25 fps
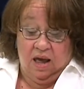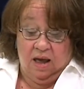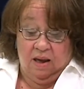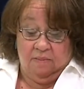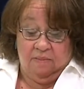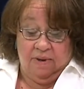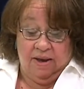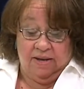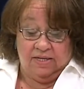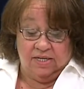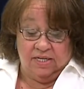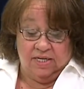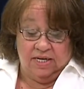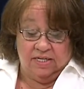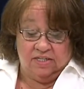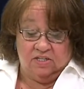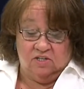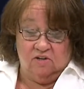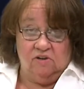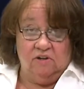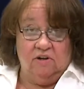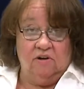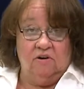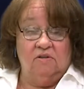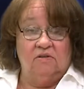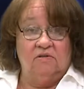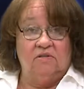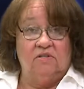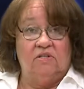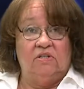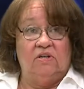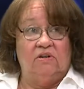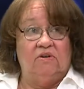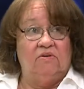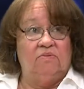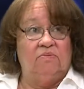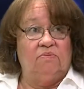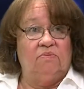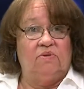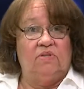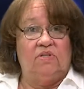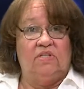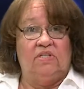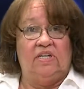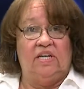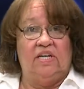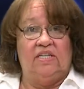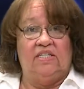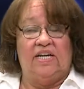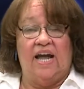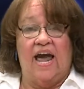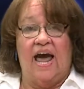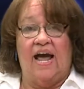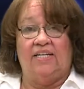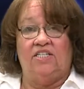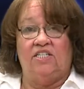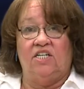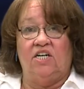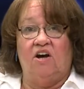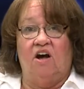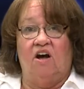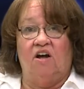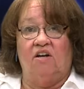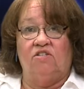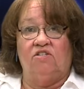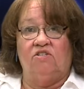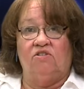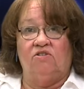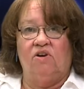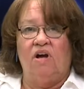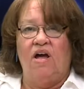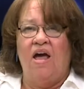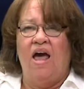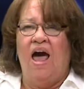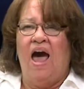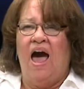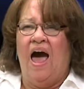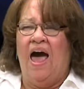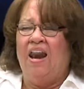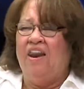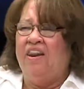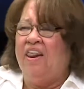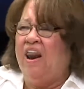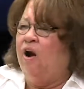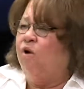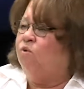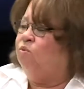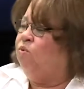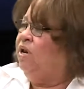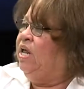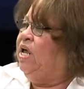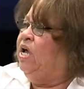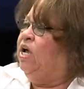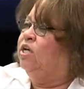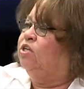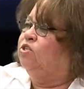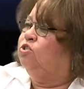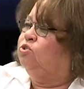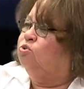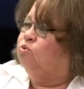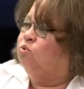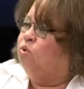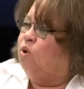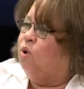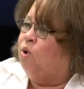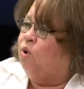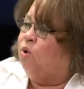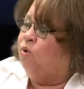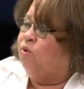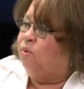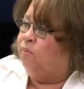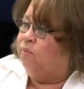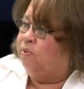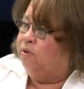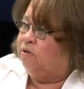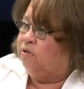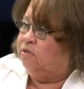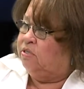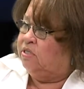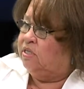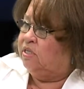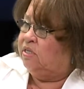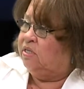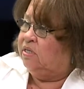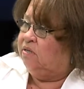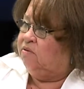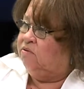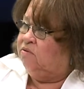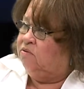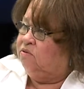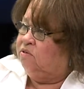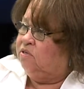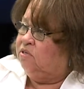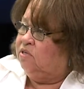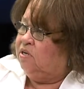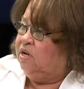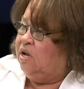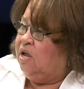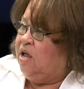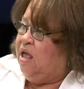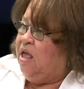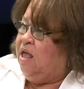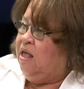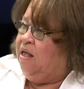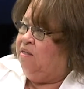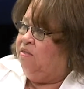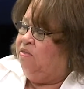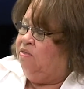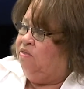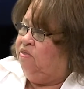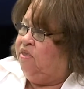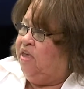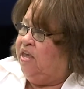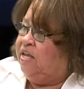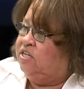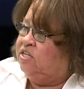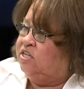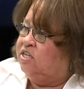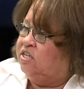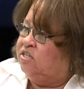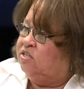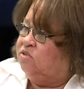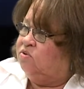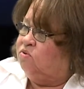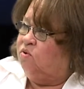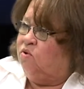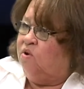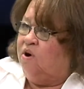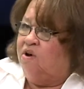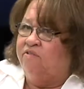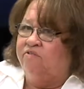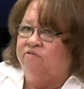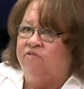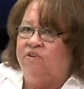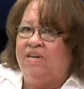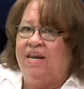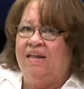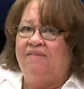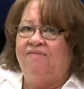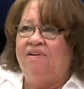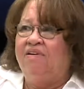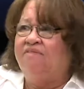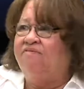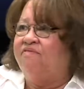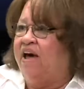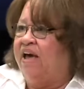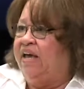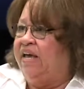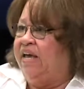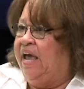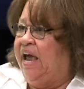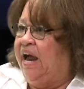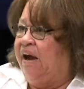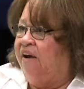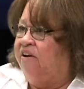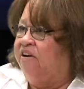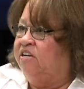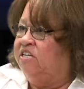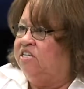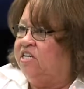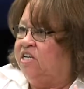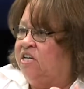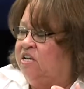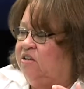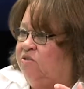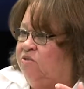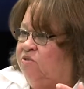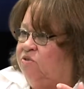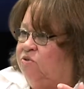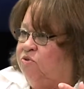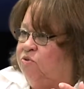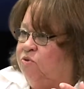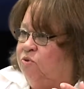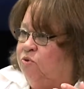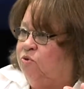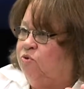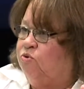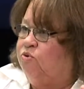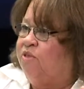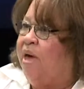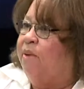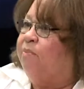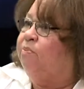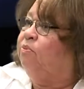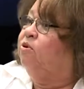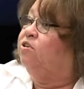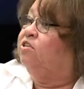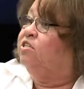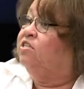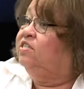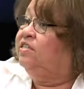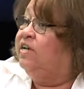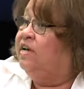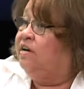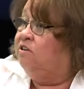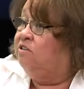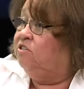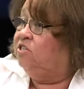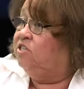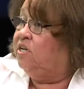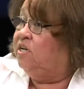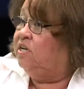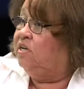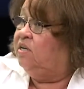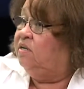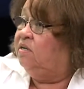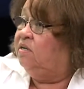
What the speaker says: basically, so they're attaching on to, they don't really control the person. They just are living vicariously through that person's energy.